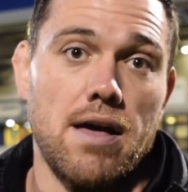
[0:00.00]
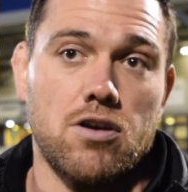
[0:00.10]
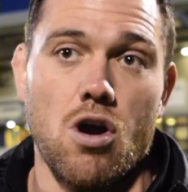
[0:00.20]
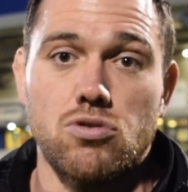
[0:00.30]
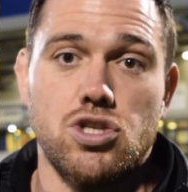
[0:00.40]

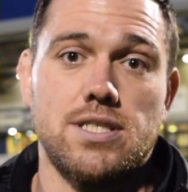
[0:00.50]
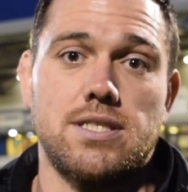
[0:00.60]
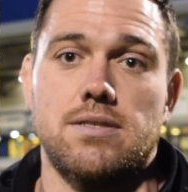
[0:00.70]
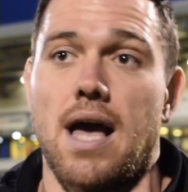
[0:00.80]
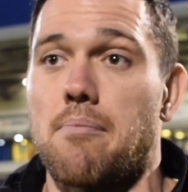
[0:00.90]

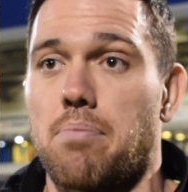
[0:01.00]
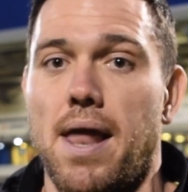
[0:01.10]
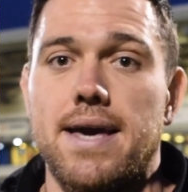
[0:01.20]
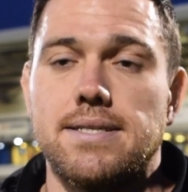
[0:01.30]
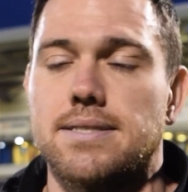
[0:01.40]
Coaches and
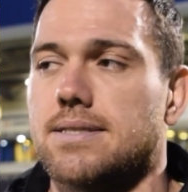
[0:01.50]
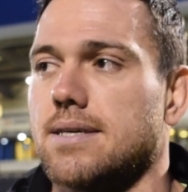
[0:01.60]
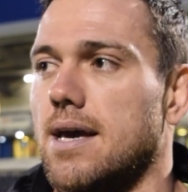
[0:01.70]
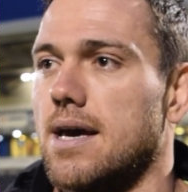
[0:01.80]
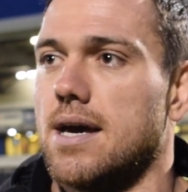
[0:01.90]
players,
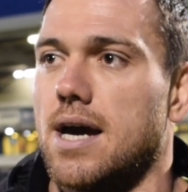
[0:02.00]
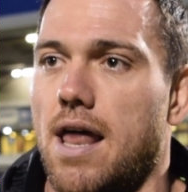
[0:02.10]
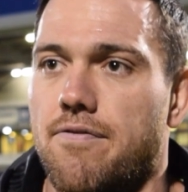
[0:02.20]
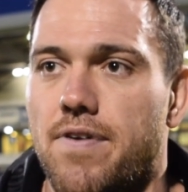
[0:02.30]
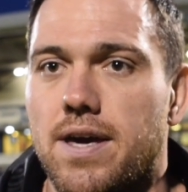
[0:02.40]

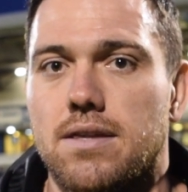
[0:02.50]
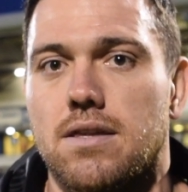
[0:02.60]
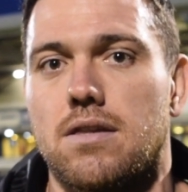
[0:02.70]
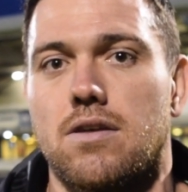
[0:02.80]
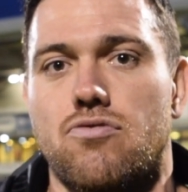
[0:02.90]
and I think
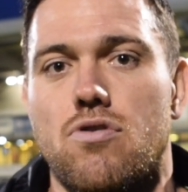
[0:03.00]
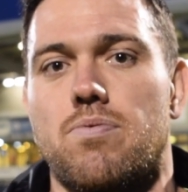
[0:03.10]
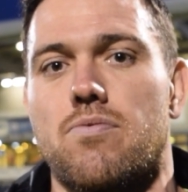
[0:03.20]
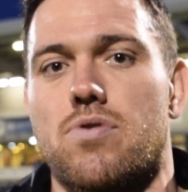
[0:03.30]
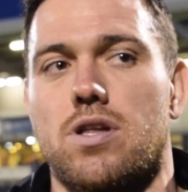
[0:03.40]
that the
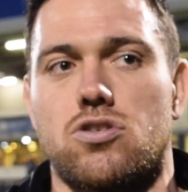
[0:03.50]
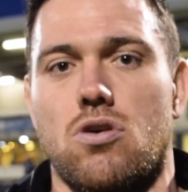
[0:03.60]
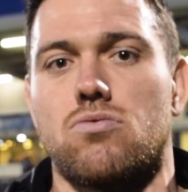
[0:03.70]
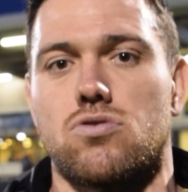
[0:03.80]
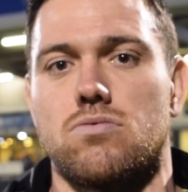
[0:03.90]
group have really
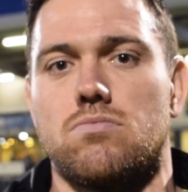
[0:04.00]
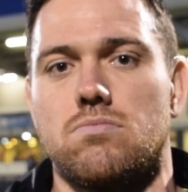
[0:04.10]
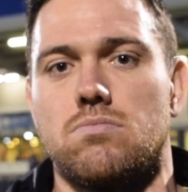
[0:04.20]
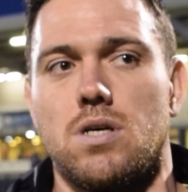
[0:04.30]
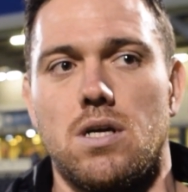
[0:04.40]
shown
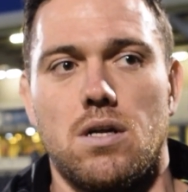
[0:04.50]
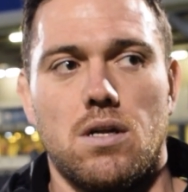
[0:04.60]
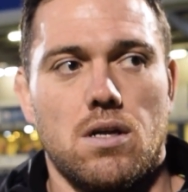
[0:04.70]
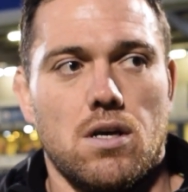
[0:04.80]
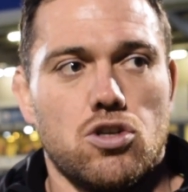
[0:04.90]
some
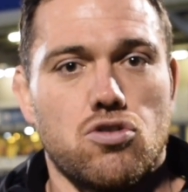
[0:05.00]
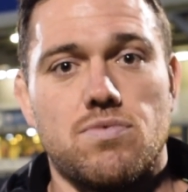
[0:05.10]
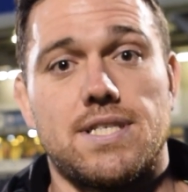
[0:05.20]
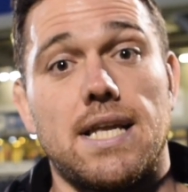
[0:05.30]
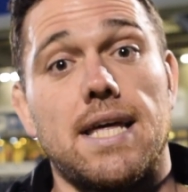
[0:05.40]

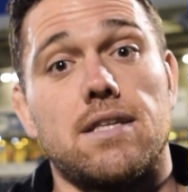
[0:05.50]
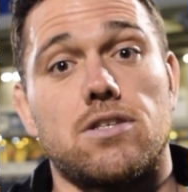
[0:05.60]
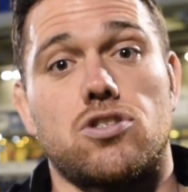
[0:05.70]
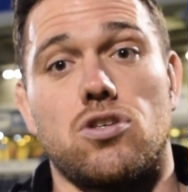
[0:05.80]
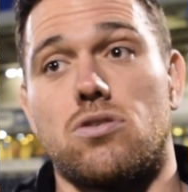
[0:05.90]

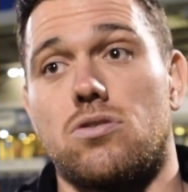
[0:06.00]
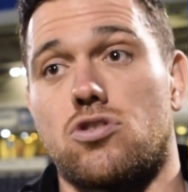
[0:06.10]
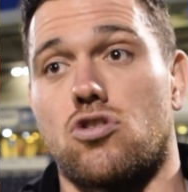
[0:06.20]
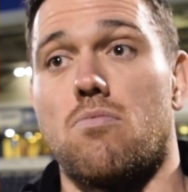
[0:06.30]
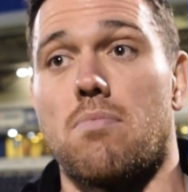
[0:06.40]
resilience to
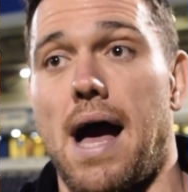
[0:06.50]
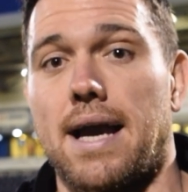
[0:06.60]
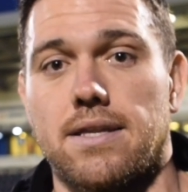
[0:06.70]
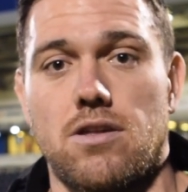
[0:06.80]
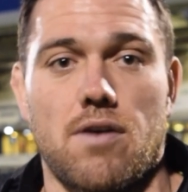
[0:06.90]
come
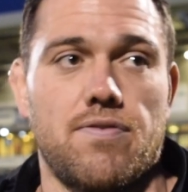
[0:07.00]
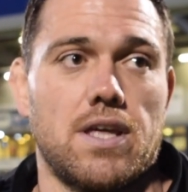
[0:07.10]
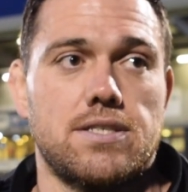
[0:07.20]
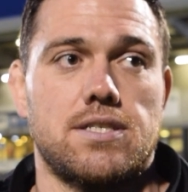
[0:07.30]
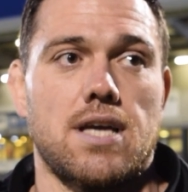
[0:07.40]
back, and I think
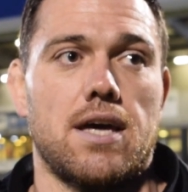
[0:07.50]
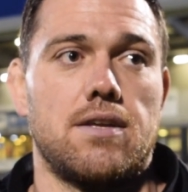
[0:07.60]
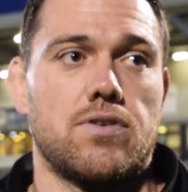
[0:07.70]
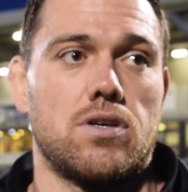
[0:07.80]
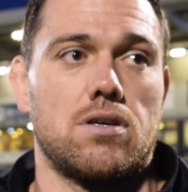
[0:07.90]
that's a
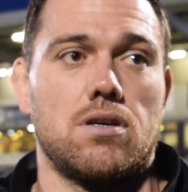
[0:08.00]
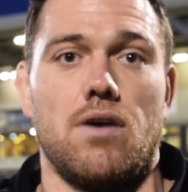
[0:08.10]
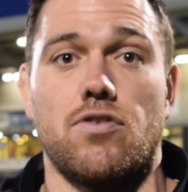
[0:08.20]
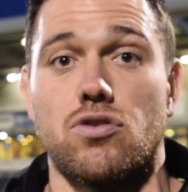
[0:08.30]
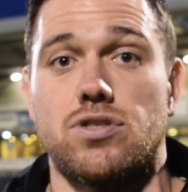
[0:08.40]
sign of
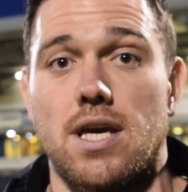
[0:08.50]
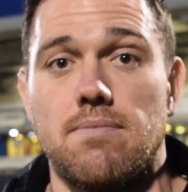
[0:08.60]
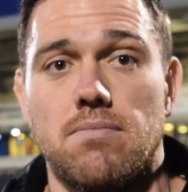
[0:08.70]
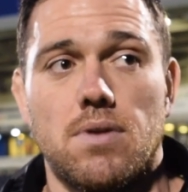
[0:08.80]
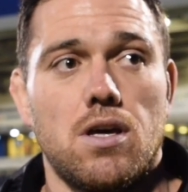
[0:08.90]
a good
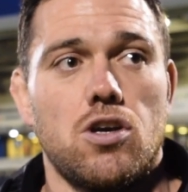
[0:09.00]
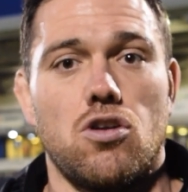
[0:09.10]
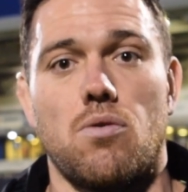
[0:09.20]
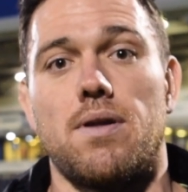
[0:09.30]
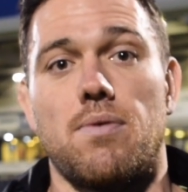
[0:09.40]
team.
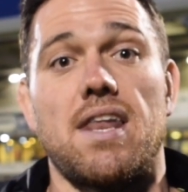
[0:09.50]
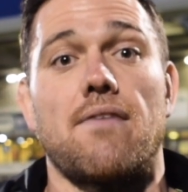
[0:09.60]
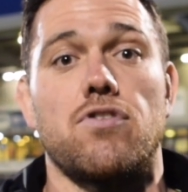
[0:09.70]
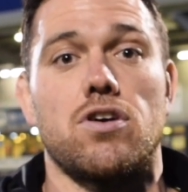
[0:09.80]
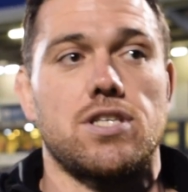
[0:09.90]
In
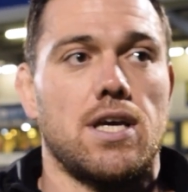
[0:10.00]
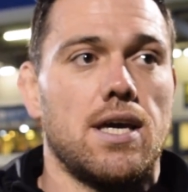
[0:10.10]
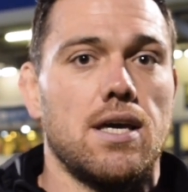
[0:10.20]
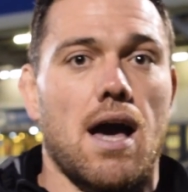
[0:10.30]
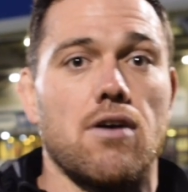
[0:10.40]

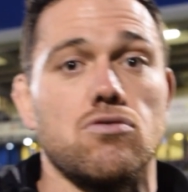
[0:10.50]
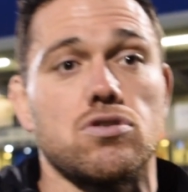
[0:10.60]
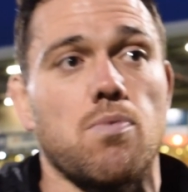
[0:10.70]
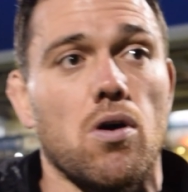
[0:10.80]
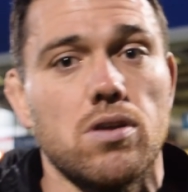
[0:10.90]
adversity, how you
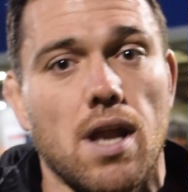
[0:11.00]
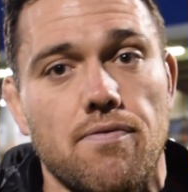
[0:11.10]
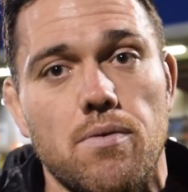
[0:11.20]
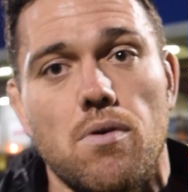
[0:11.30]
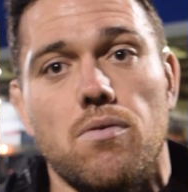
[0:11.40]
respond, and I
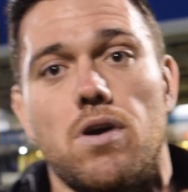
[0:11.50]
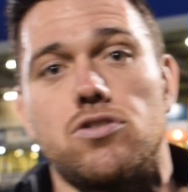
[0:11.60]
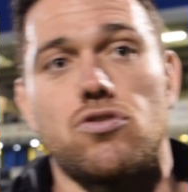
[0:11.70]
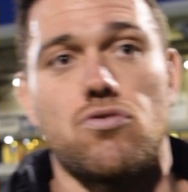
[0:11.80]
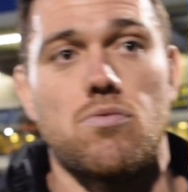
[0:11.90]
think
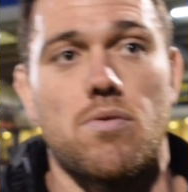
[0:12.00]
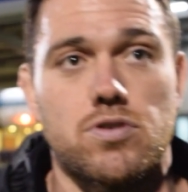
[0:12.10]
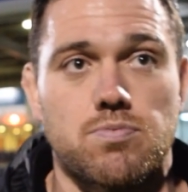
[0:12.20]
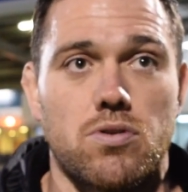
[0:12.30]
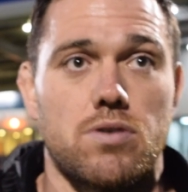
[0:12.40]
as a group we've
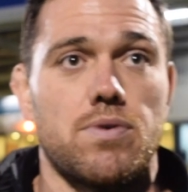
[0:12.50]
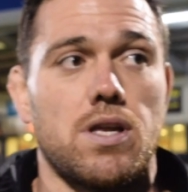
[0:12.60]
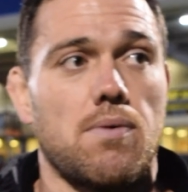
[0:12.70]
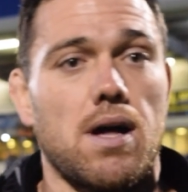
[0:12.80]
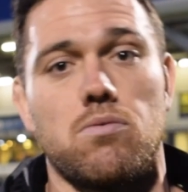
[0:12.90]
responded
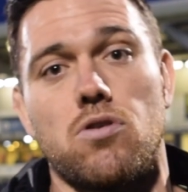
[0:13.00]
really well.